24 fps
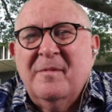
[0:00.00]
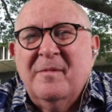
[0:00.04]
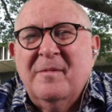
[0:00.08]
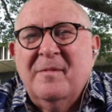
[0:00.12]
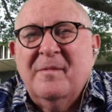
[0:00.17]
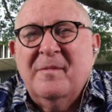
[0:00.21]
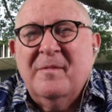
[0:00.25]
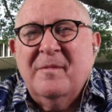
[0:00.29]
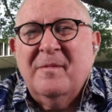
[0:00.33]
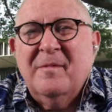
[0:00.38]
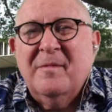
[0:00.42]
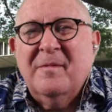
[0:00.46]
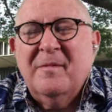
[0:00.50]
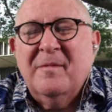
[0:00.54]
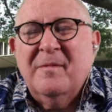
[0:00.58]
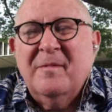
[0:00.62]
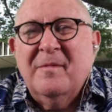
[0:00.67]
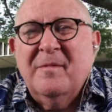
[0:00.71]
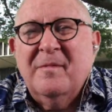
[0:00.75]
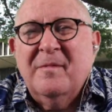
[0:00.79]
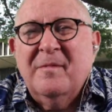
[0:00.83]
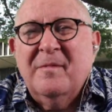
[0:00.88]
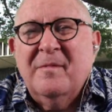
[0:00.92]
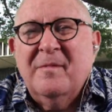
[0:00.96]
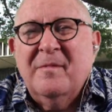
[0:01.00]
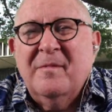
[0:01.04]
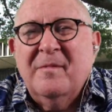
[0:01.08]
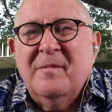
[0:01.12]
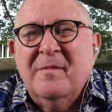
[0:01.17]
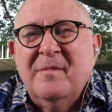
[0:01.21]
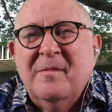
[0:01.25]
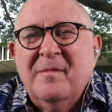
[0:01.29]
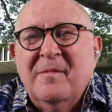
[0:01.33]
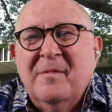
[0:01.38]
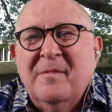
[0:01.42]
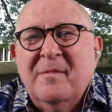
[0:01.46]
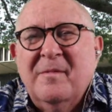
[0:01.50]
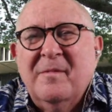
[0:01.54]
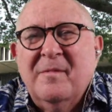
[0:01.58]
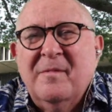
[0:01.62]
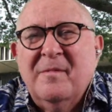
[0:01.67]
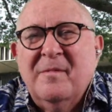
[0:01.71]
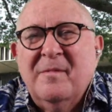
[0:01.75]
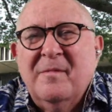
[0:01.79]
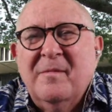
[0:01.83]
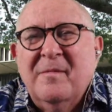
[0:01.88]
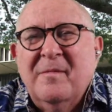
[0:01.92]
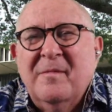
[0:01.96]

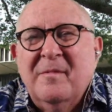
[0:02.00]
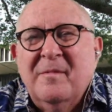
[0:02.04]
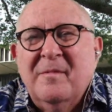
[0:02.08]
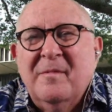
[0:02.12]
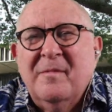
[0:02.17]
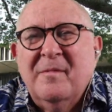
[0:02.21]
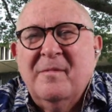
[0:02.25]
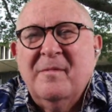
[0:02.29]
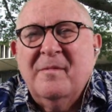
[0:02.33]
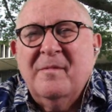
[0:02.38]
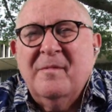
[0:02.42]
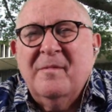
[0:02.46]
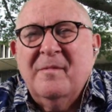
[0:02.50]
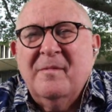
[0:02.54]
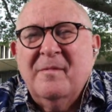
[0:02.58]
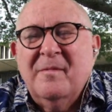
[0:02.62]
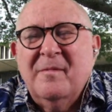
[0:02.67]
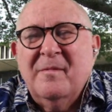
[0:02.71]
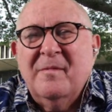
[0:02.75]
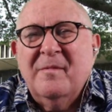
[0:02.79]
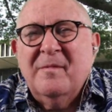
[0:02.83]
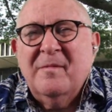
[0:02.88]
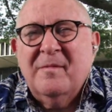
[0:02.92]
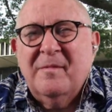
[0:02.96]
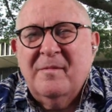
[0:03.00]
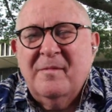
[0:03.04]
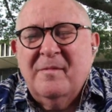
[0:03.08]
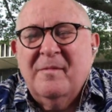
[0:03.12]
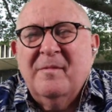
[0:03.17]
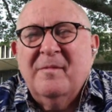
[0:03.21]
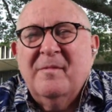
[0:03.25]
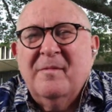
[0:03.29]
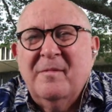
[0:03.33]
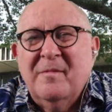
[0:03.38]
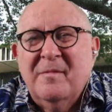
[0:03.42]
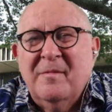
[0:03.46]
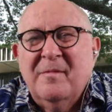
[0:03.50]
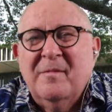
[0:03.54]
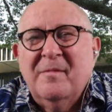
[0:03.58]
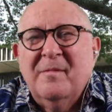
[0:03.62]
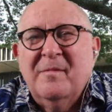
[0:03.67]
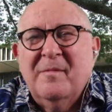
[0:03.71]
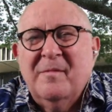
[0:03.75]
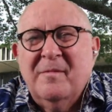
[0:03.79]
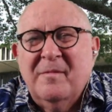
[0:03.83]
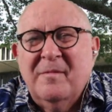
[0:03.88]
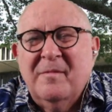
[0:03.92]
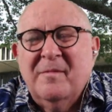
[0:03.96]

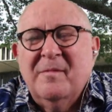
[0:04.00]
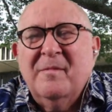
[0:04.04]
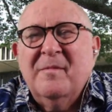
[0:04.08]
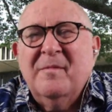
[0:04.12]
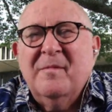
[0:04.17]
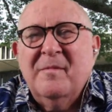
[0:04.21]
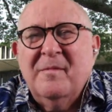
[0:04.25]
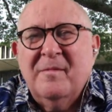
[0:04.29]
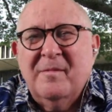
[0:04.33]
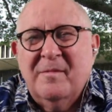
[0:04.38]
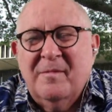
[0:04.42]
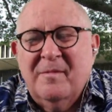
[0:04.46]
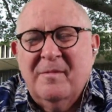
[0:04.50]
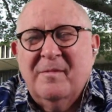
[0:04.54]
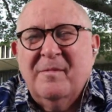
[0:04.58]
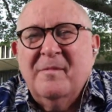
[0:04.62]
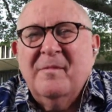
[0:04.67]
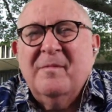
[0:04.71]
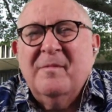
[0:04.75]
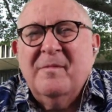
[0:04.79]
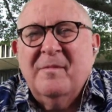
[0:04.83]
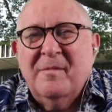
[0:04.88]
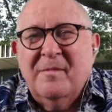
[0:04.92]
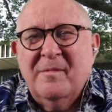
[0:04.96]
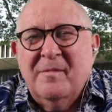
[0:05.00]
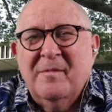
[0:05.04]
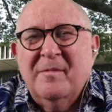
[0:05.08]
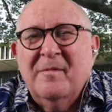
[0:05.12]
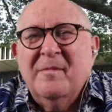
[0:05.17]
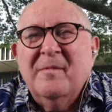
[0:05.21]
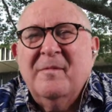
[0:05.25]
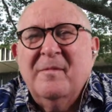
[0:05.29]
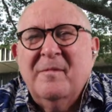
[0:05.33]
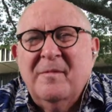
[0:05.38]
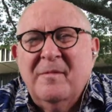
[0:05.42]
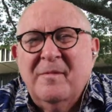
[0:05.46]
(not speaking)